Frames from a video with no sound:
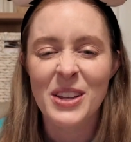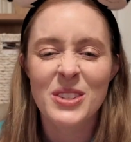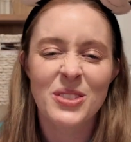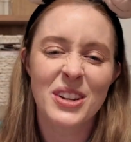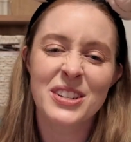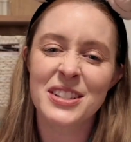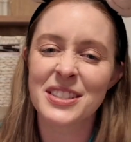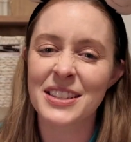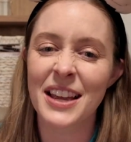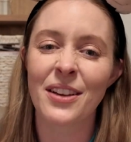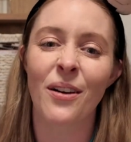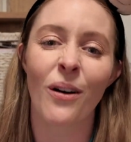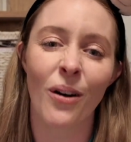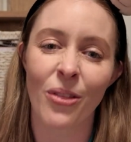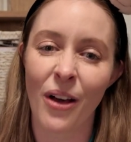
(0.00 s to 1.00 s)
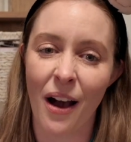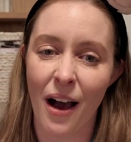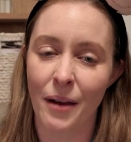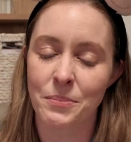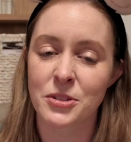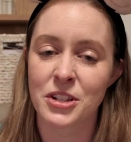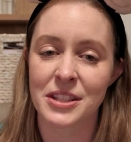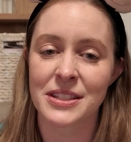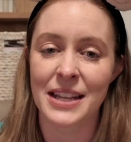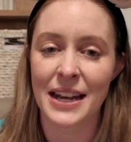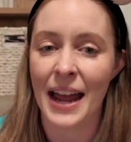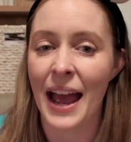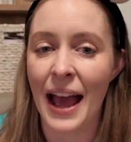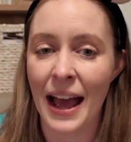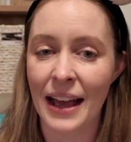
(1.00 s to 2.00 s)
So I just like all the options it
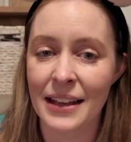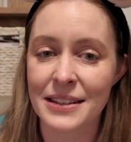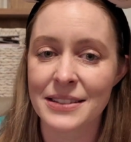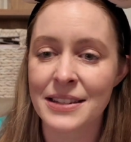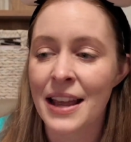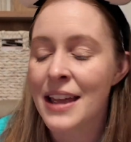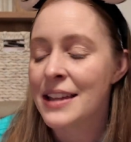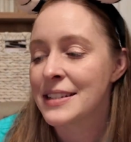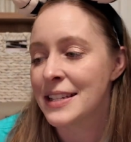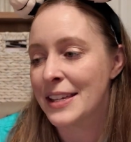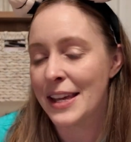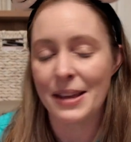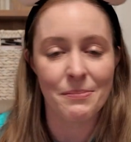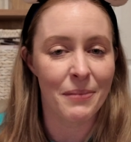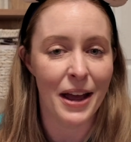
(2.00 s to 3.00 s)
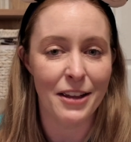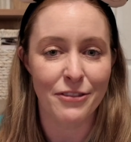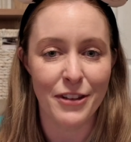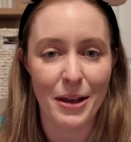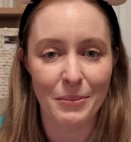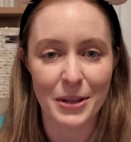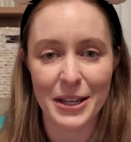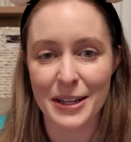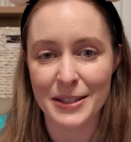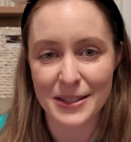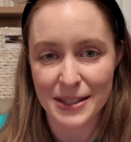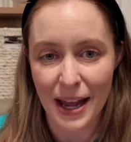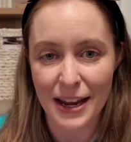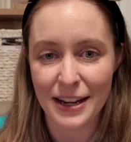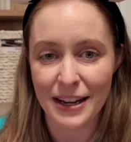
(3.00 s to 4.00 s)
has to keep my family
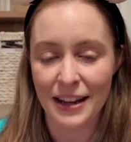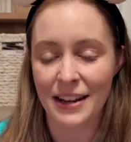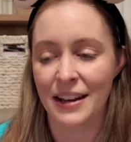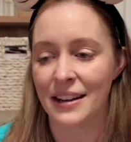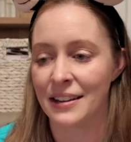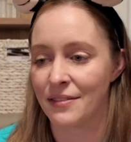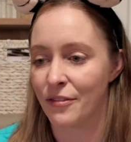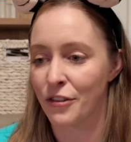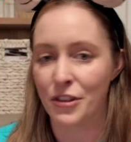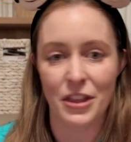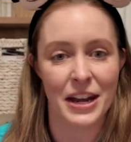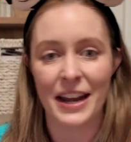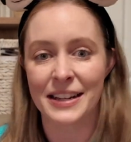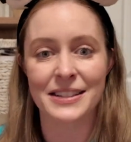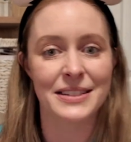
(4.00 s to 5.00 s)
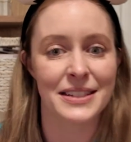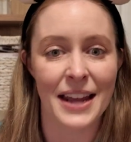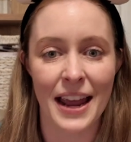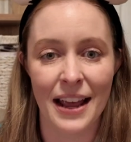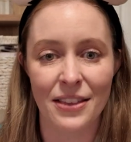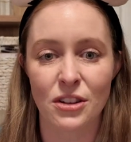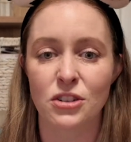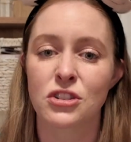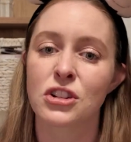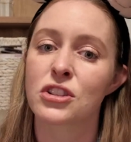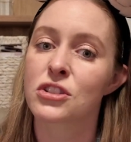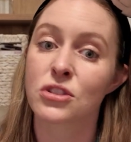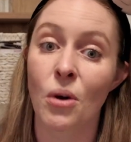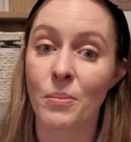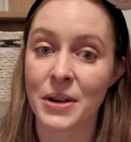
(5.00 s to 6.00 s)
excited, and for the next day, there's
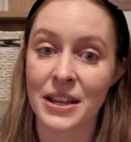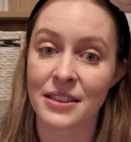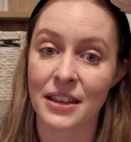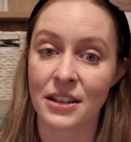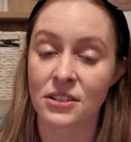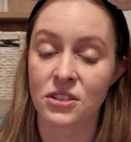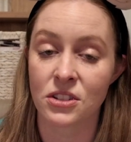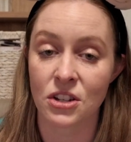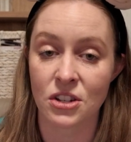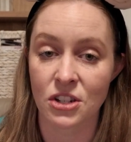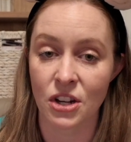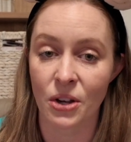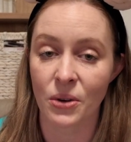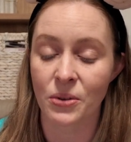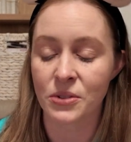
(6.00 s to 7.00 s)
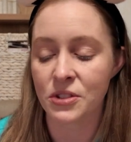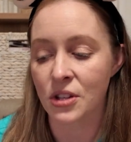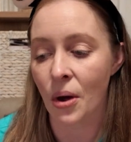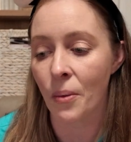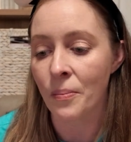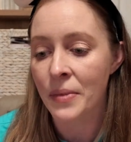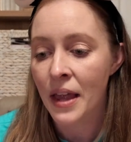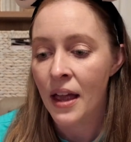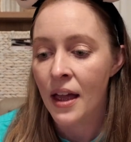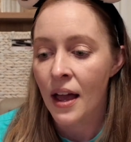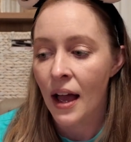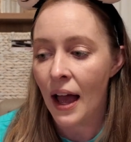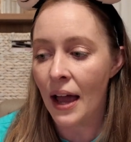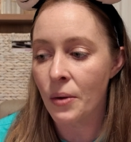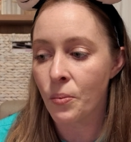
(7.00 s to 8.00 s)
just so many things to do. So
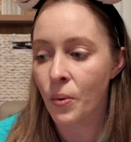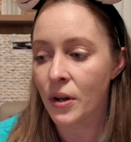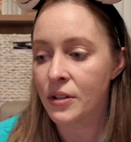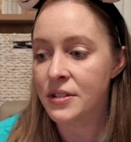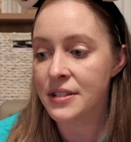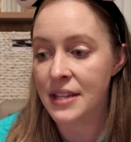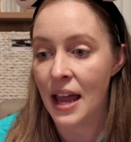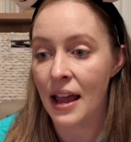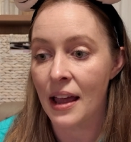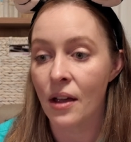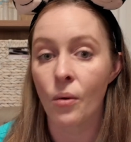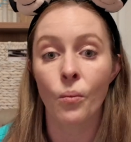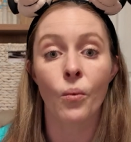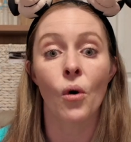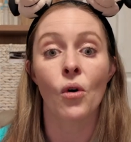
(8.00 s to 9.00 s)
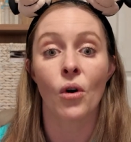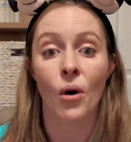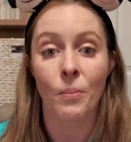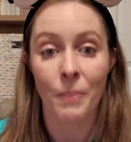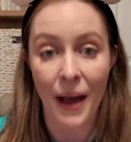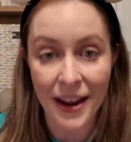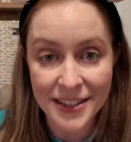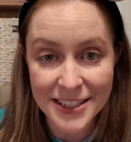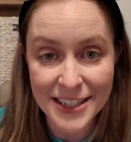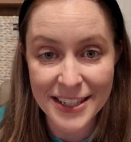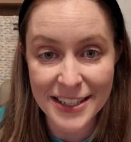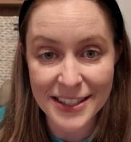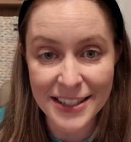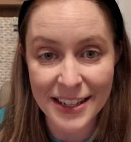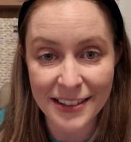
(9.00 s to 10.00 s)
I will say we'll go back to
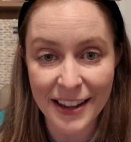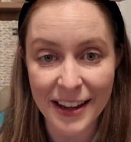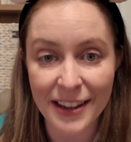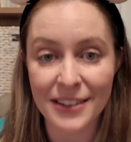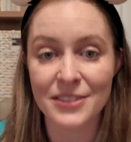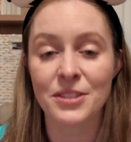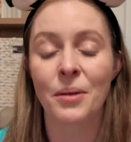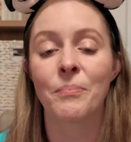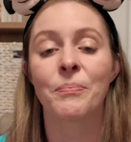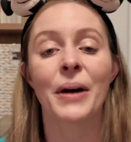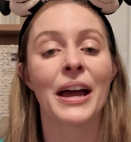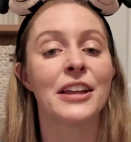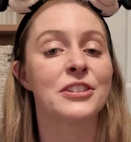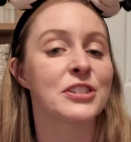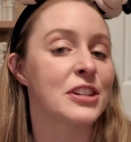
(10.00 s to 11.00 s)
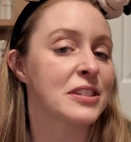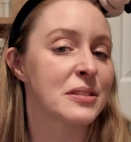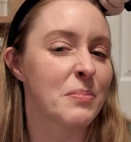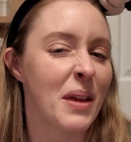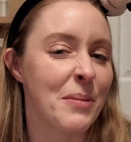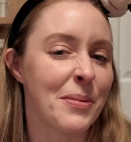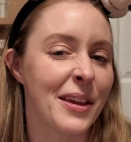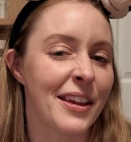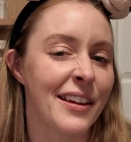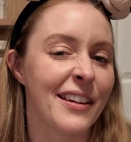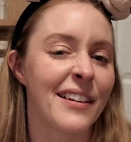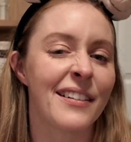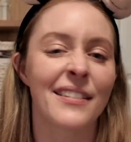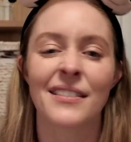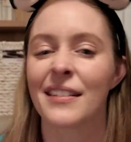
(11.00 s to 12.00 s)
Disneyland, but just
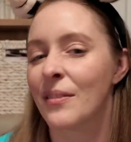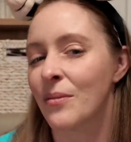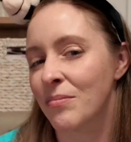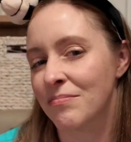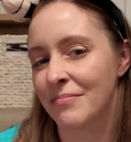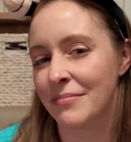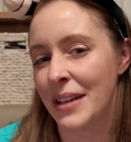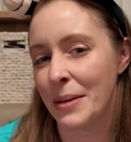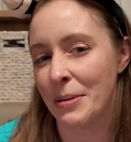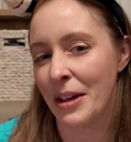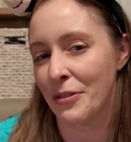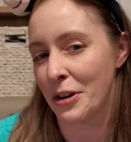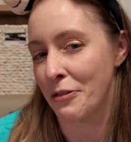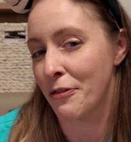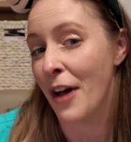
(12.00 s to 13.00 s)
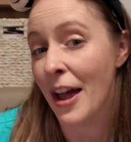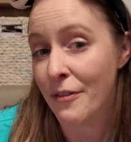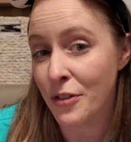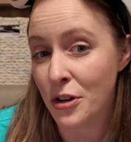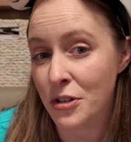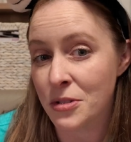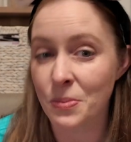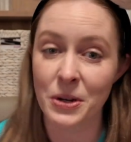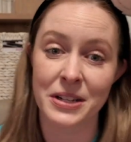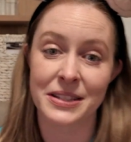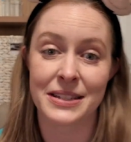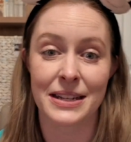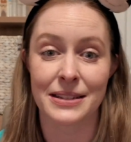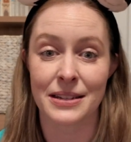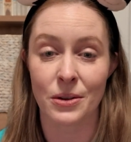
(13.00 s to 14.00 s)
maybe every 5 years, whereas
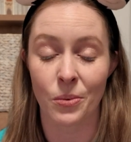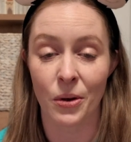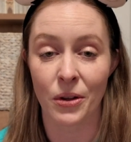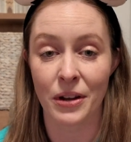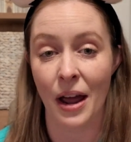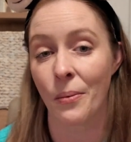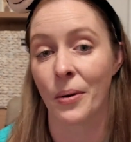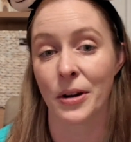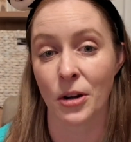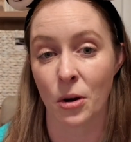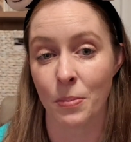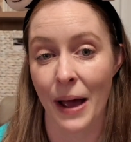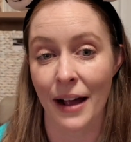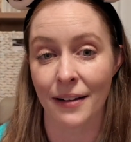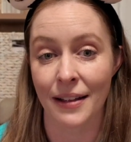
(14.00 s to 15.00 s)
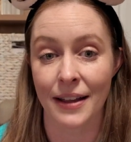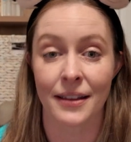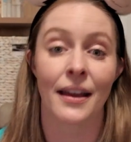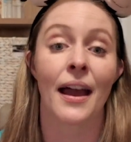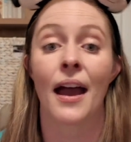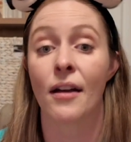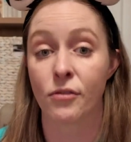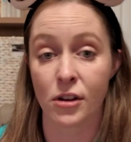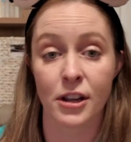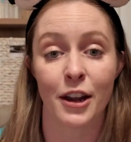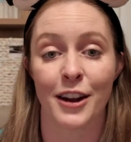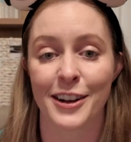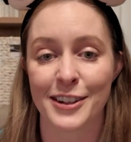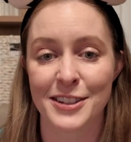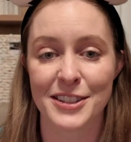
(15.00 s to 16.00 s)
Disney World, I want to go back like every
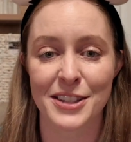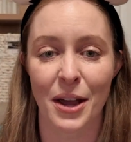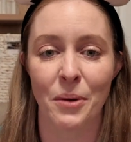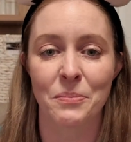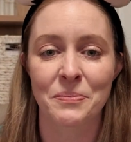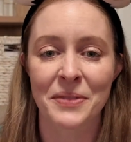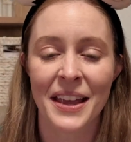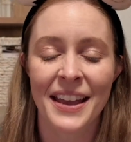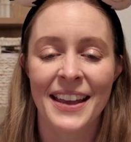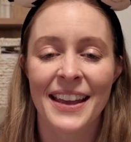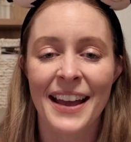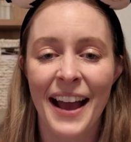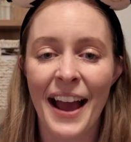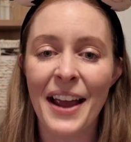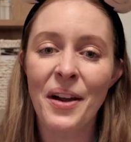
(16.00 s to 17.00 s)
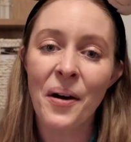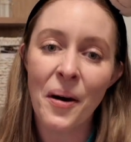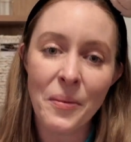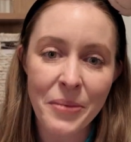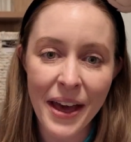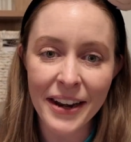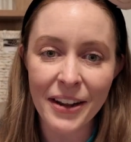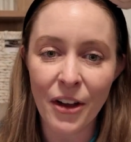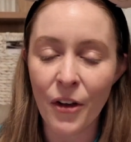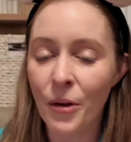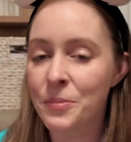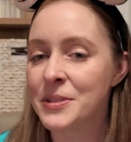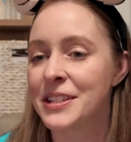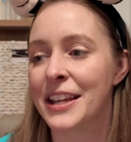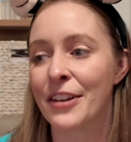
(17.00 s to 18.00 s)
year. So I hope that
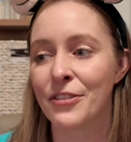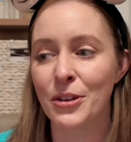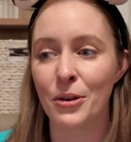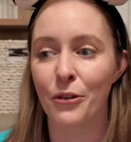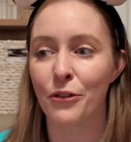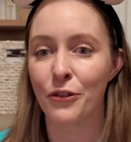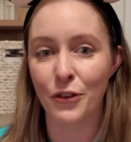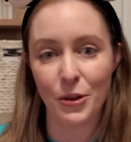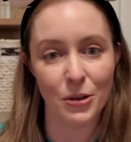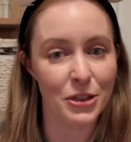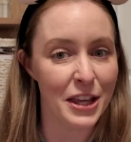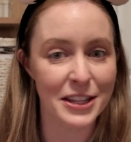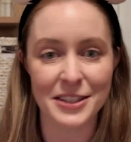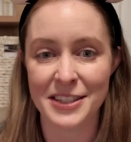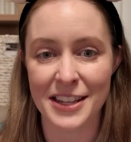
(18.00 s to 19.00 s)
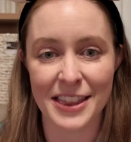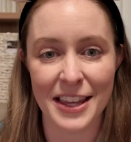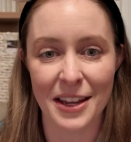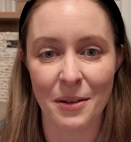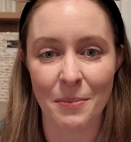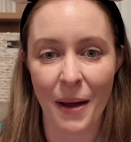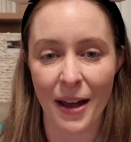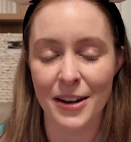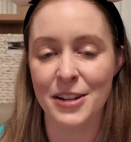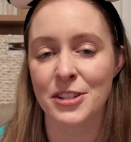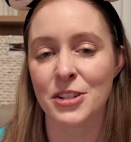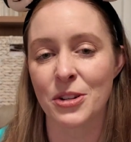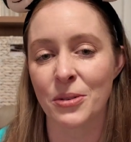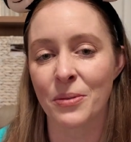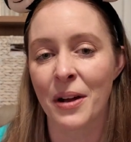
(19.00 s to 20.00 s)
helped give you a few things to think about as
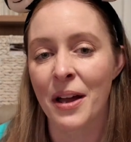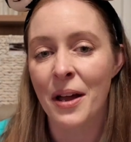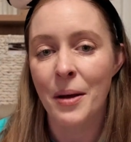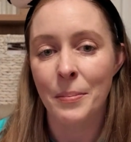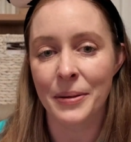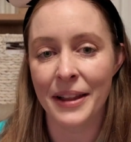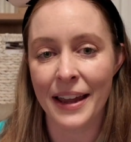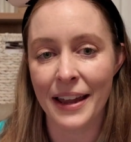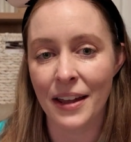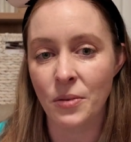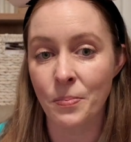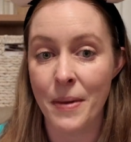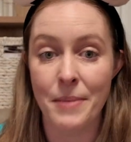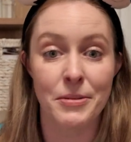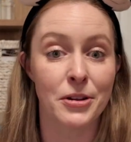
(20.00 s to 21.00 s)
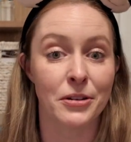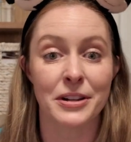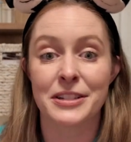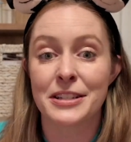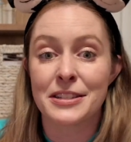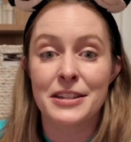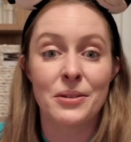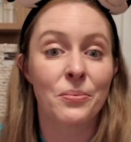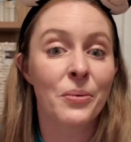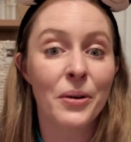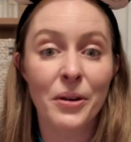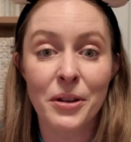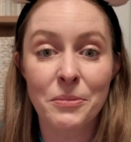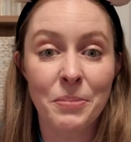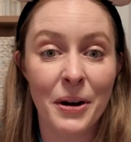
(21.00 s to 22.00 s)
you plan. Maybe you're a Disney
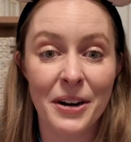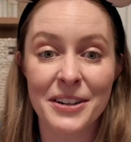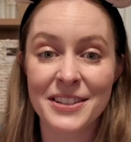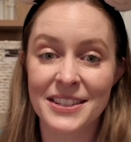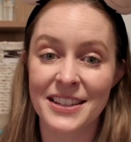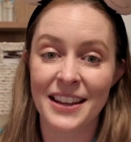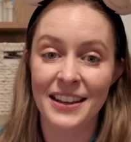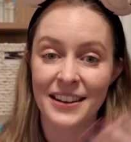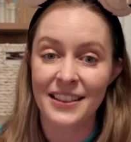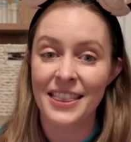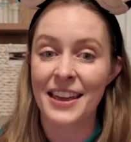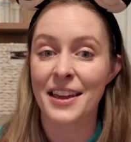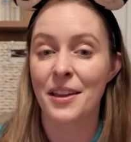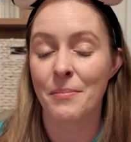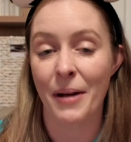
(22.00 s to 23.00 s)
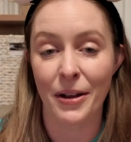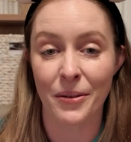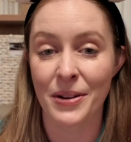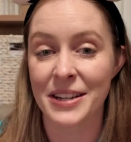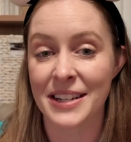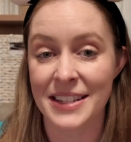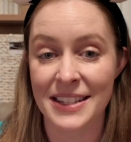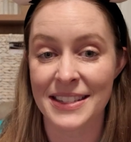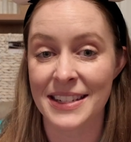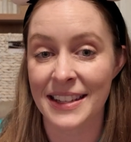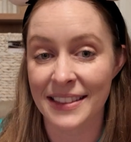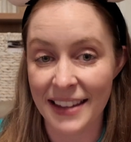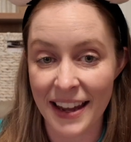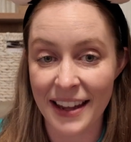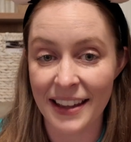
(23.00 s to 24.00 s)
World person thinking about going to
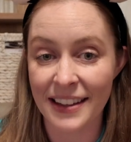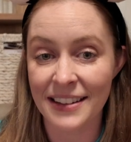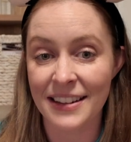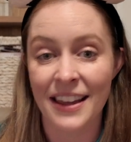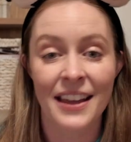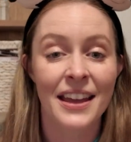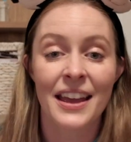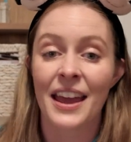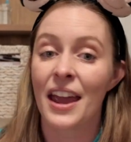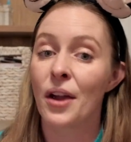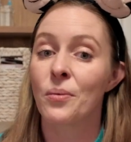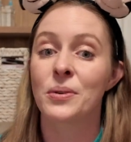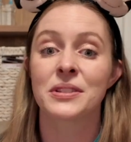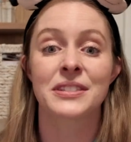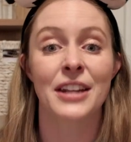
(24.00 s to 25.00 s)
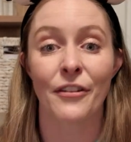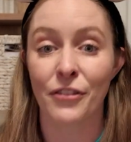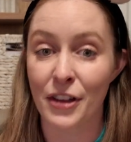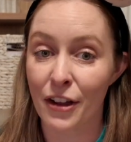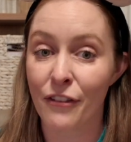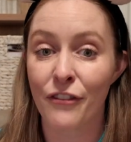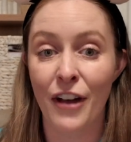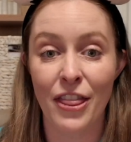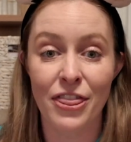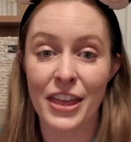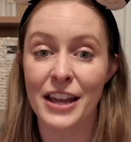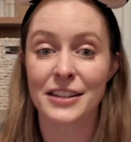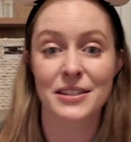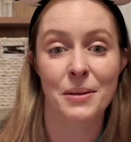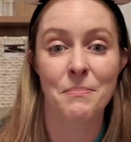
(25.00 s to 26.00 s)
Disneyland. It was definitely a fun
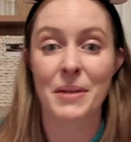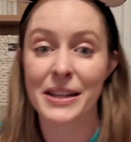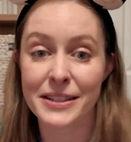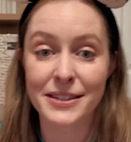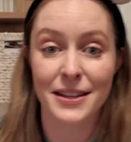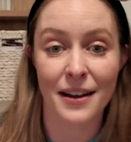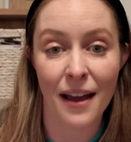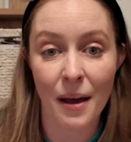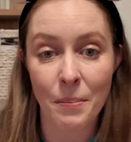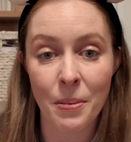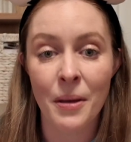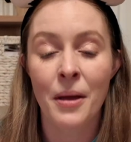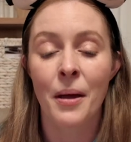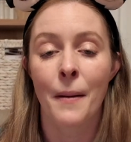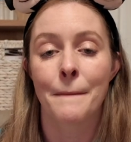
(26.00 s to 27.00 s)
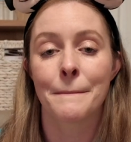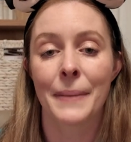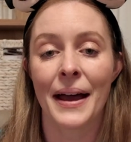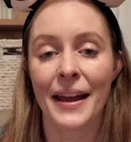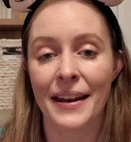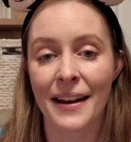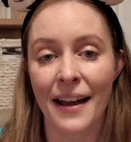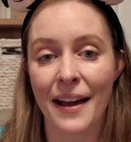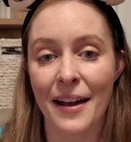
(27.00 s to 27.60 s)
thing to mix it up, but